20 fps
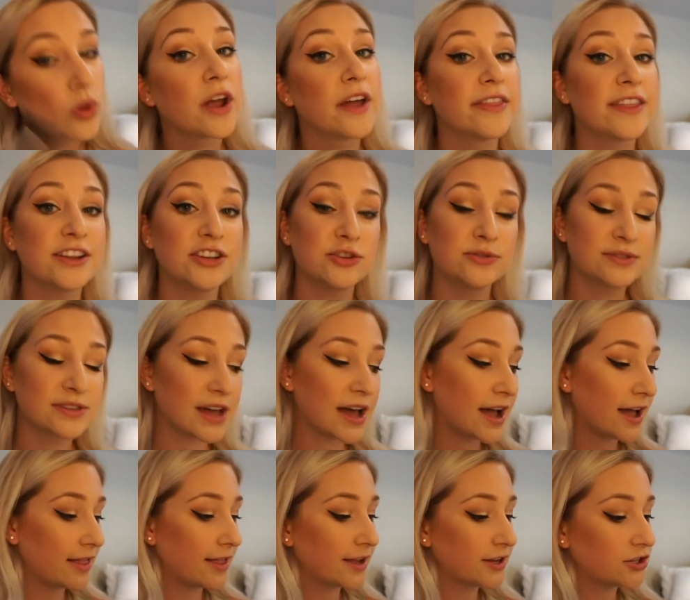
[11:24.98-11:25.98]
and then use a
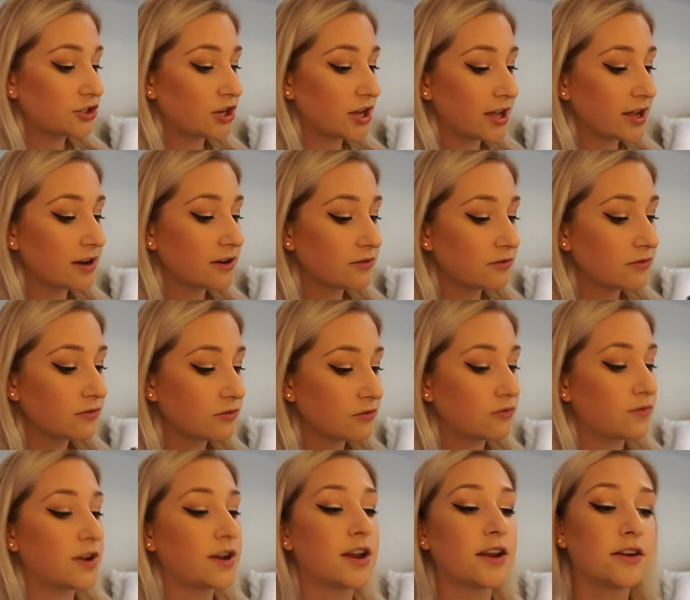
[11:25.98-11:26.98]
highlight shade
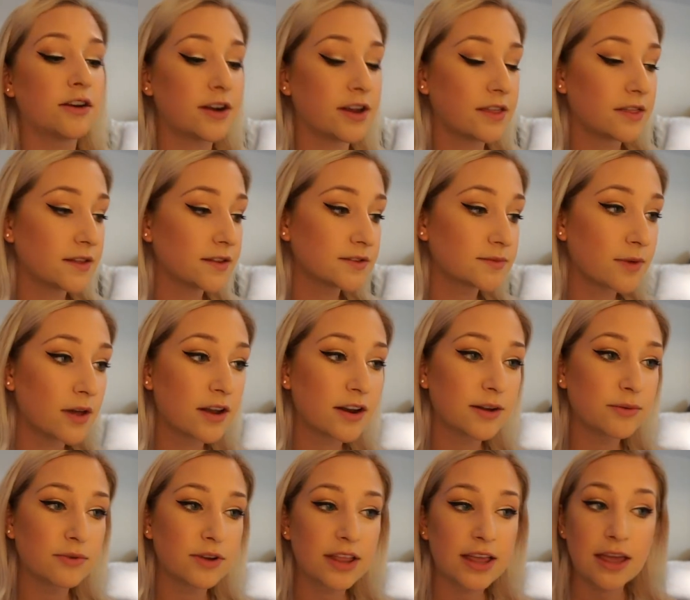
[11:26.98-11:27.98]
right underneath as well.
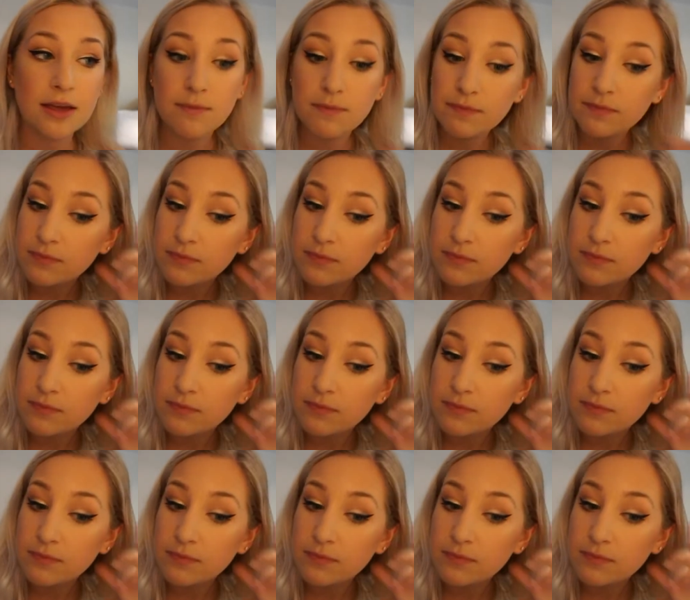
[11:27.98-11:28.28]
It really